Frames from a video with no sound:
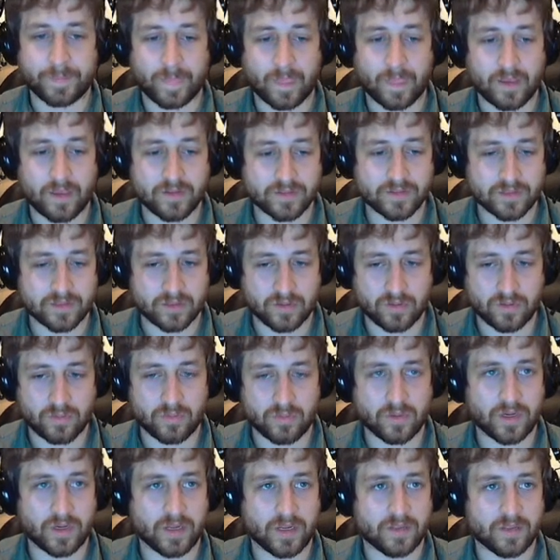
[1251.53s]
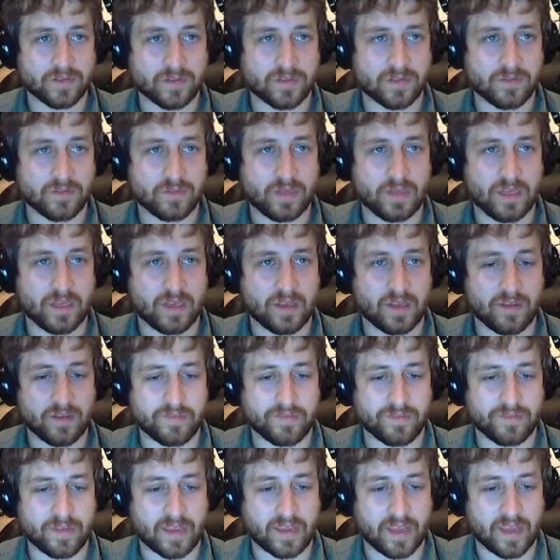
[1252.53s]
So what else do we
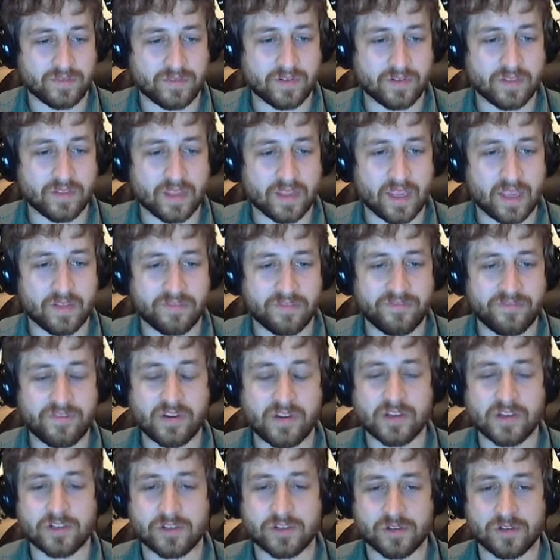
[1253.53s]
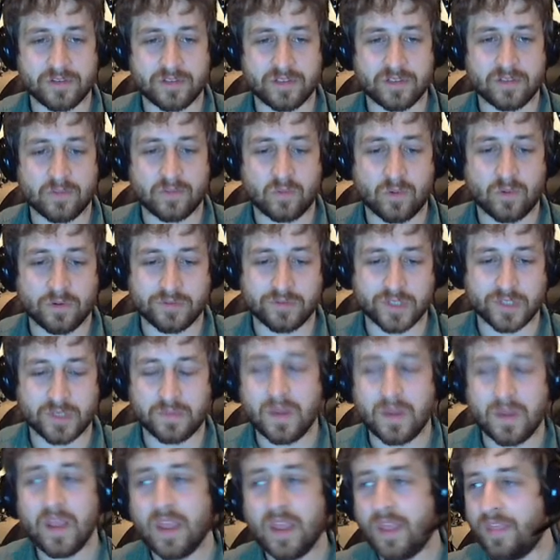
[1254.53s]
have? After that, finishers in the
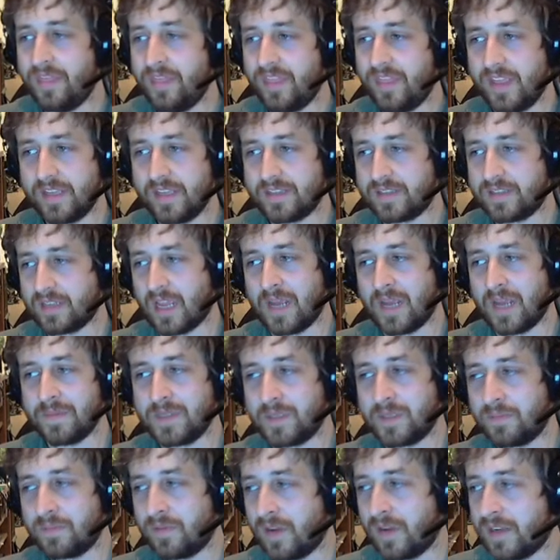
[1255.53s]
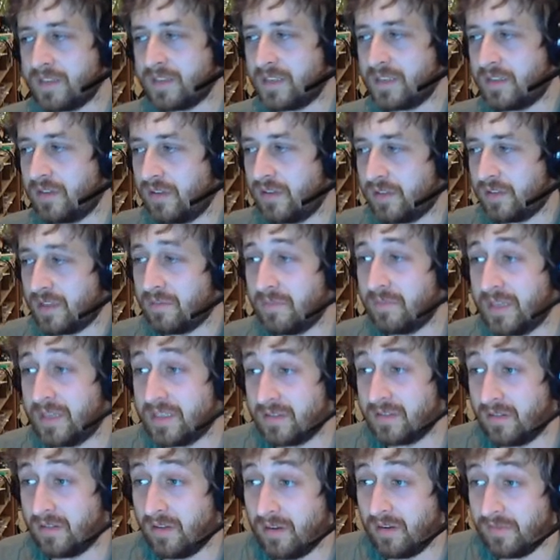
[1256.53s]
wardrobe. This, I'm surprised it took them
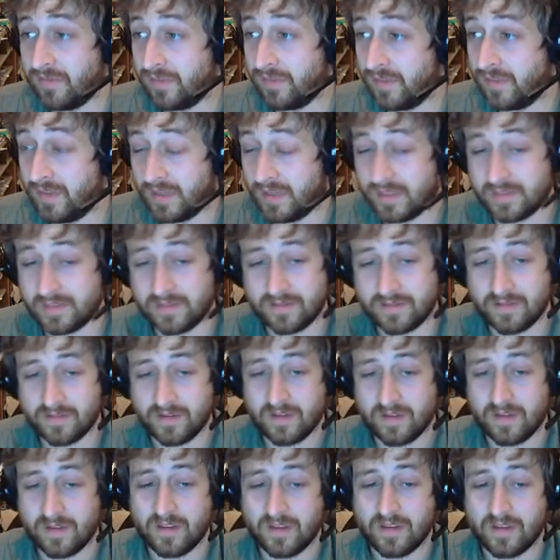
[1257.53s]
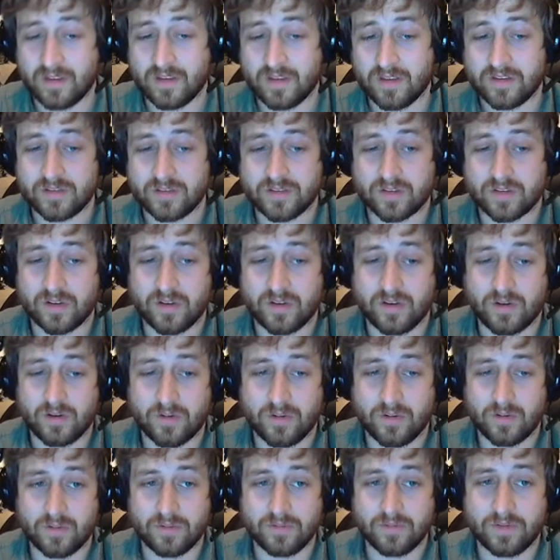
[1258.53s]
this long for this.
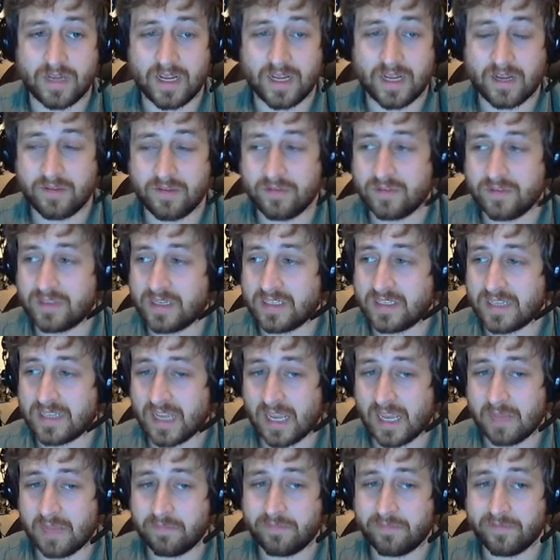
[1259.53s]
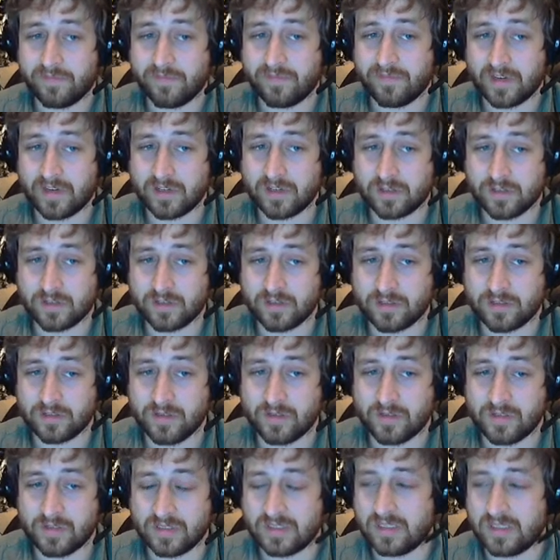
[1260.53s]
So now there's a tab for finishers.
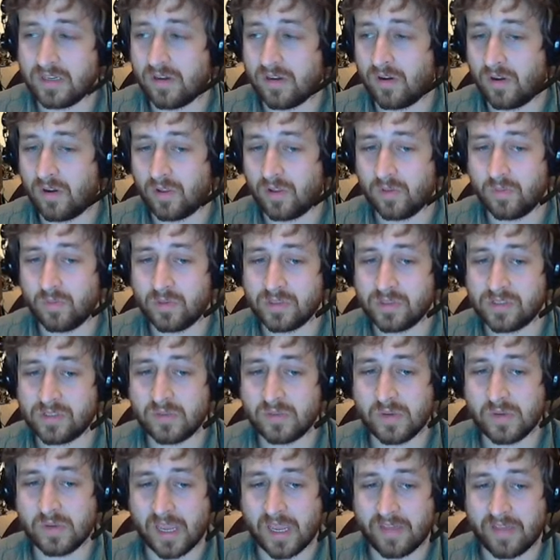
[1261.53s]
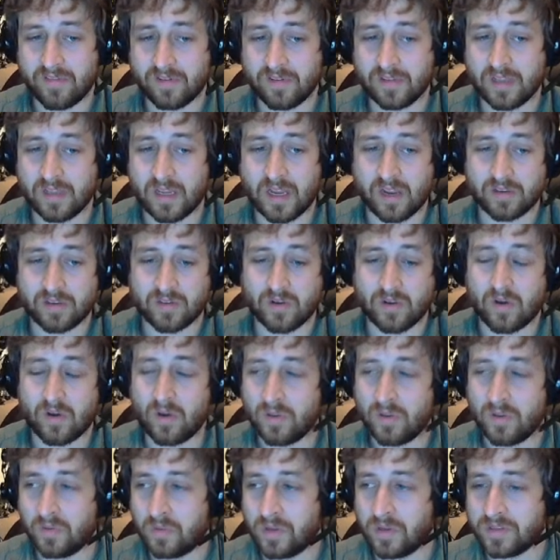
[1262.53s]
You can see all the ones you have unlocked,
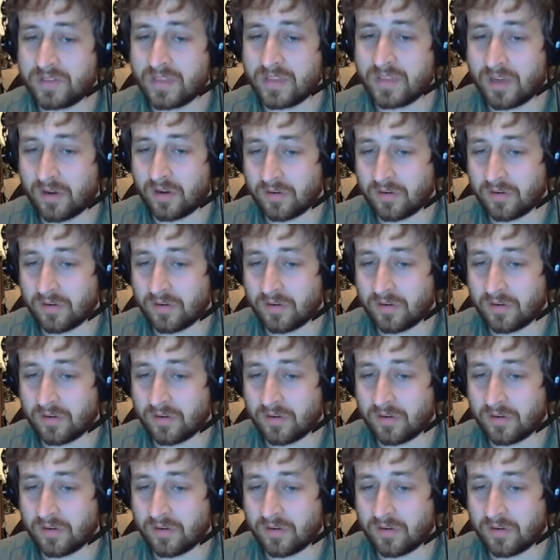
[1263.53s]
all the ones that are